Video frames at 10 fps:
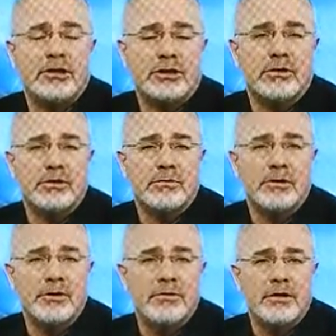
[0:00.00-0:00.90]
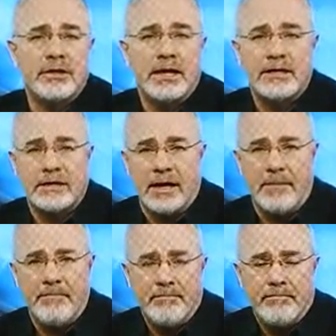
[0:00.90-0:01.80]
insurance renewed at that
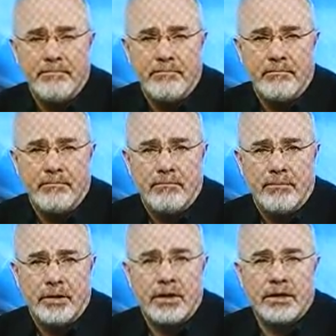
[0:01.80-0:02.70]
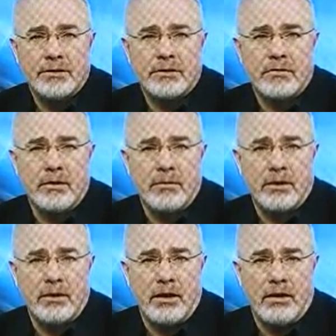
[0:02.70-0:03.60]
time. The kids are
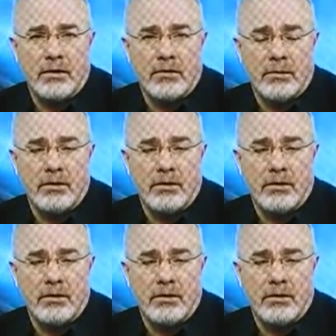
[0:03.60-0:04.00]
grown and gone, or